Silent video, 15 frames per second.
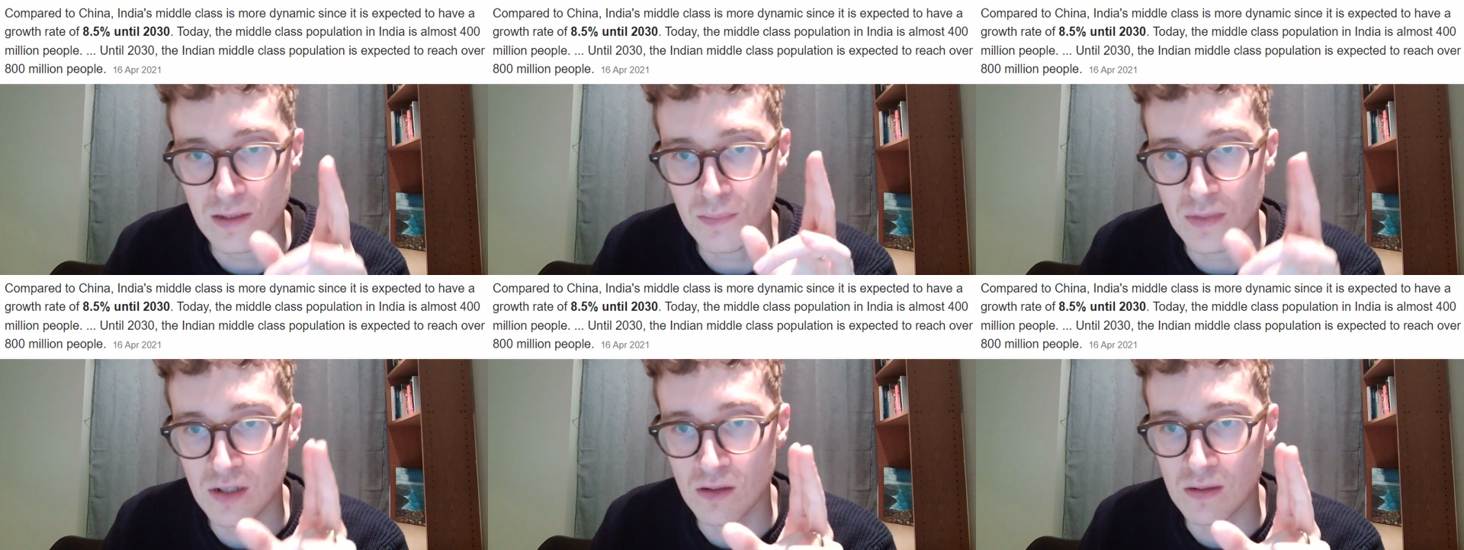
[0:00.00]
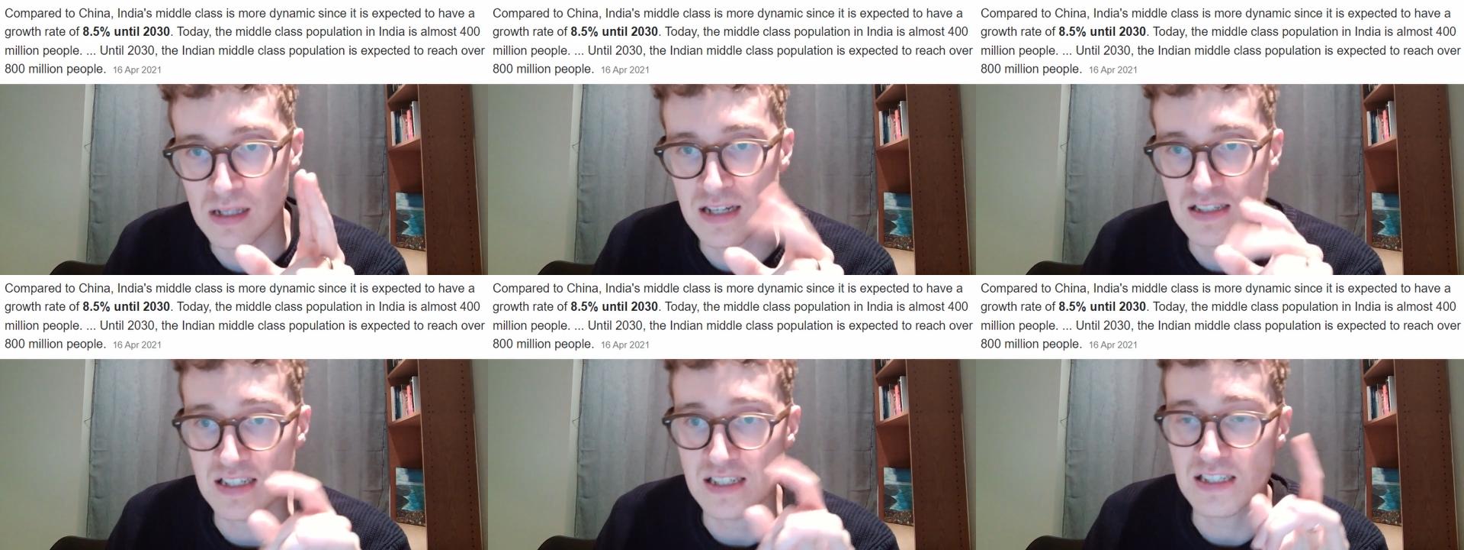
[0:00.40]
middle
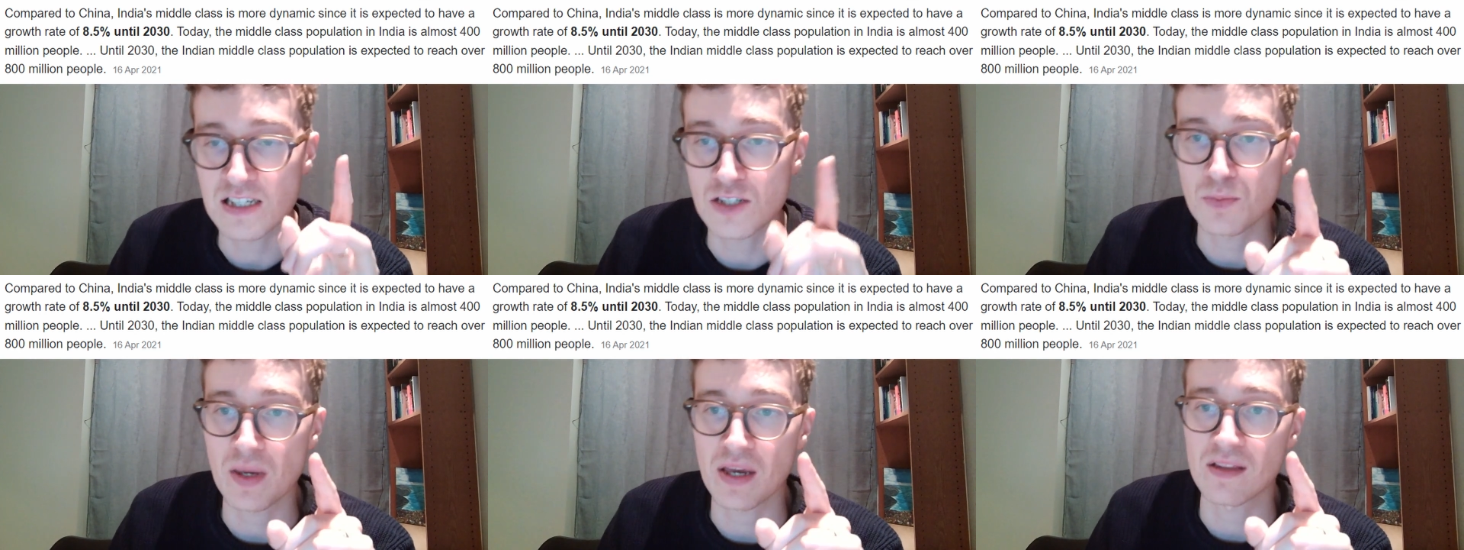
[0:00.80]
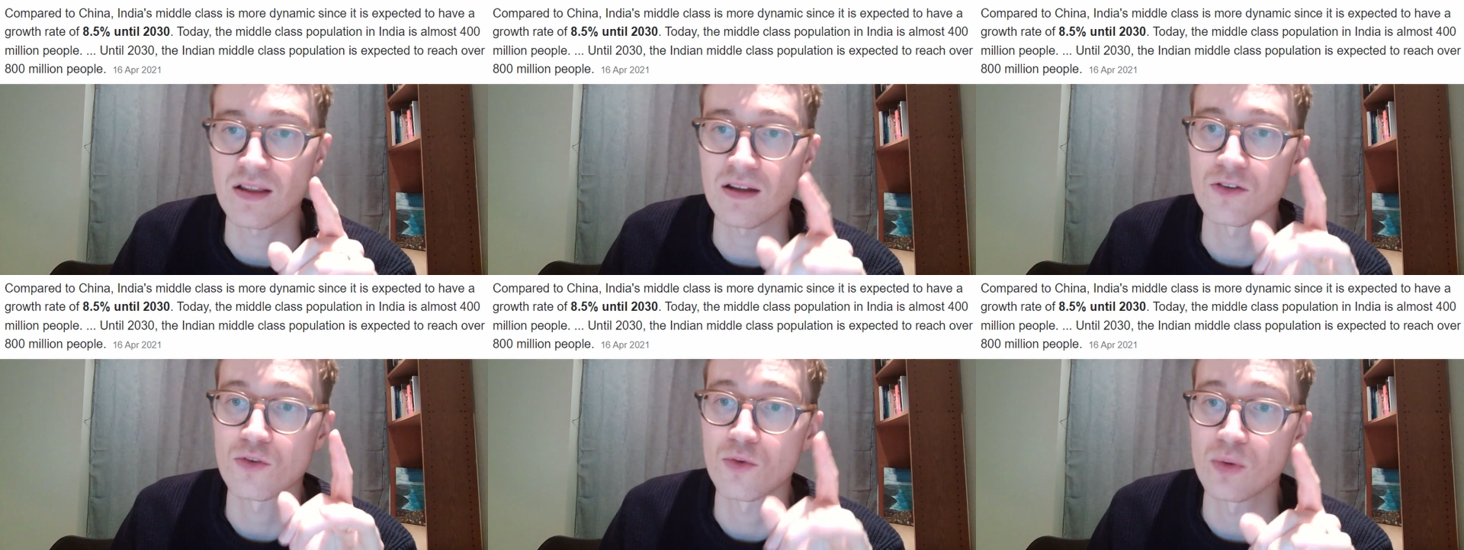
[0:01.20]
class is expected
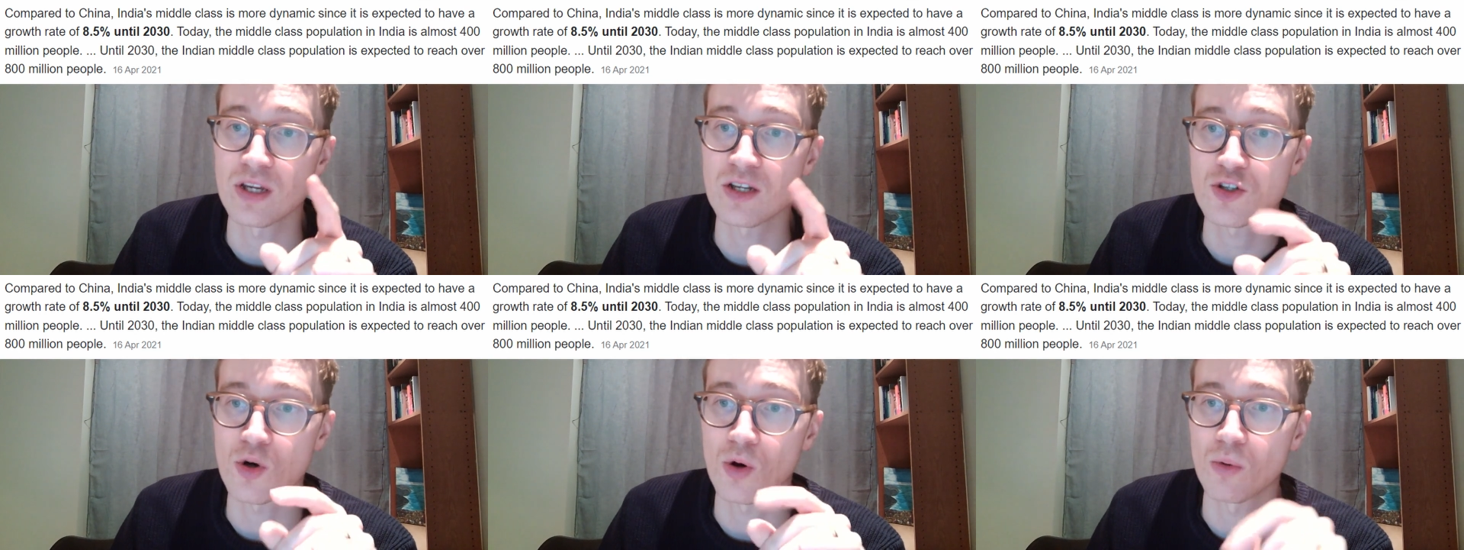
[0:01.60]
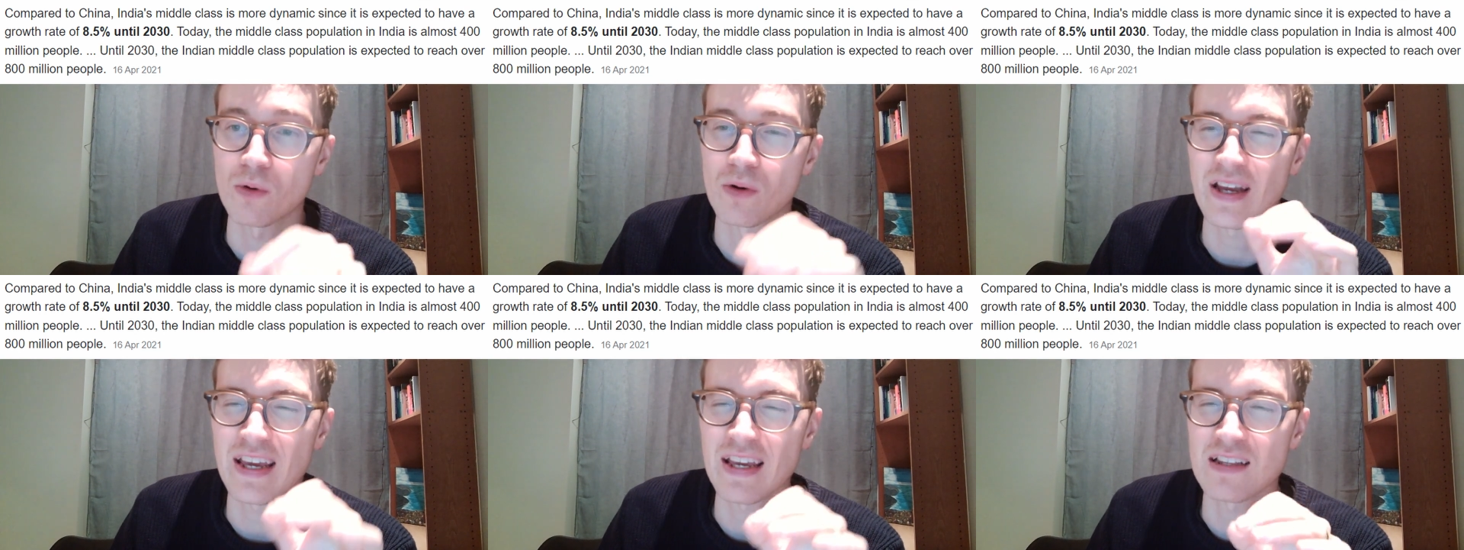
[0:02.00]
to reach over
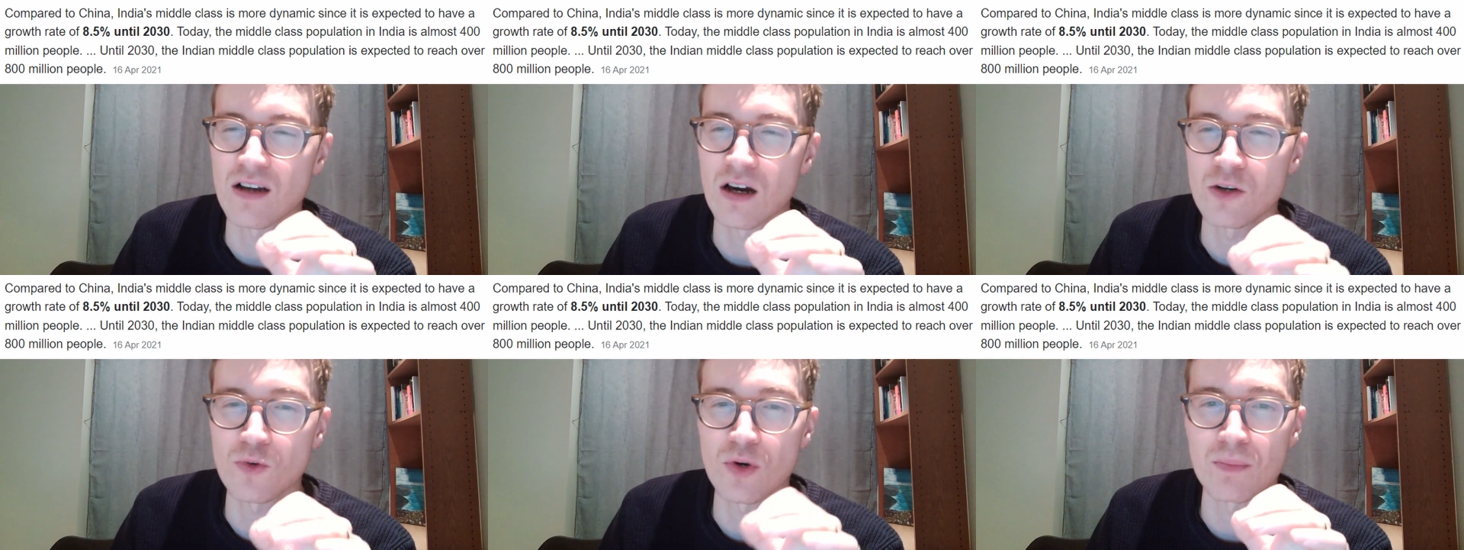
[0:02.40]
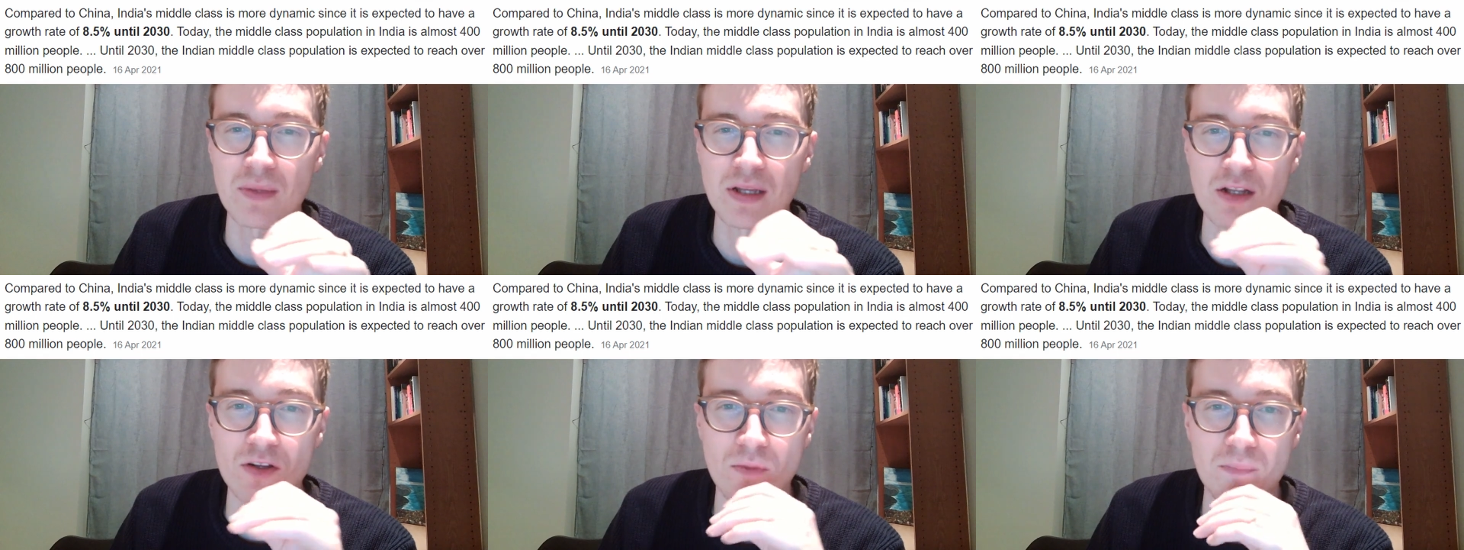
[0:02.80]
800 million